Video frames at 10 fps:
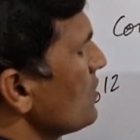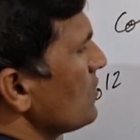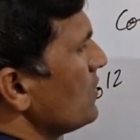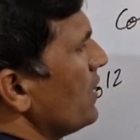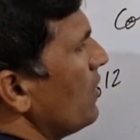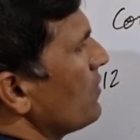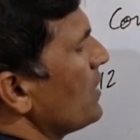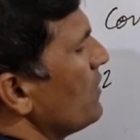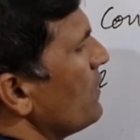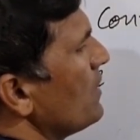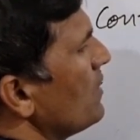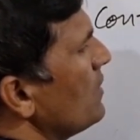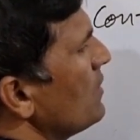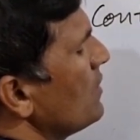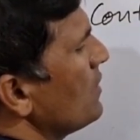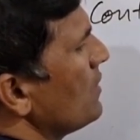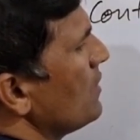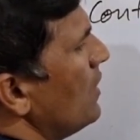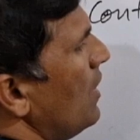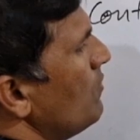So they have given
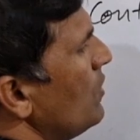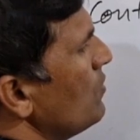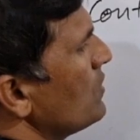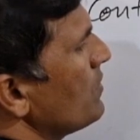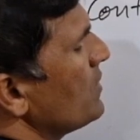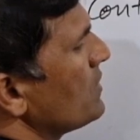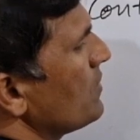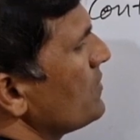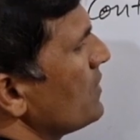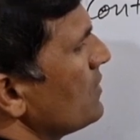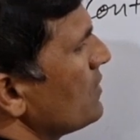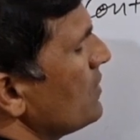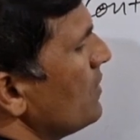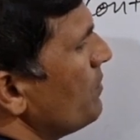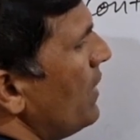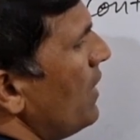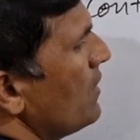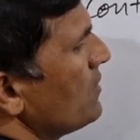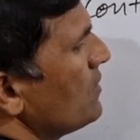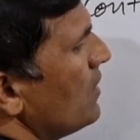the amount of the substance, the
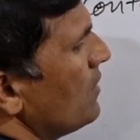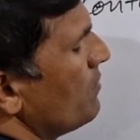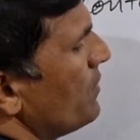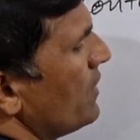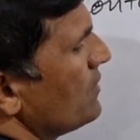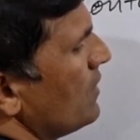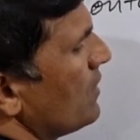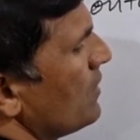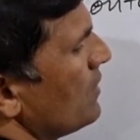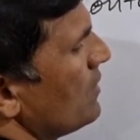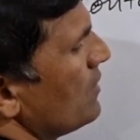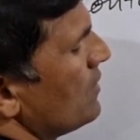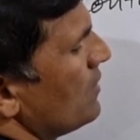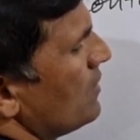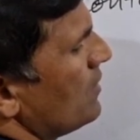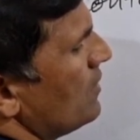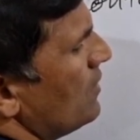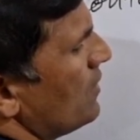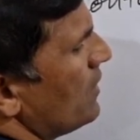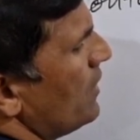partial pressure.
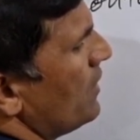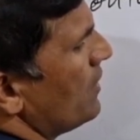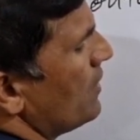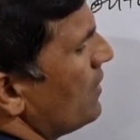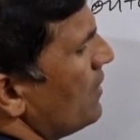Okay,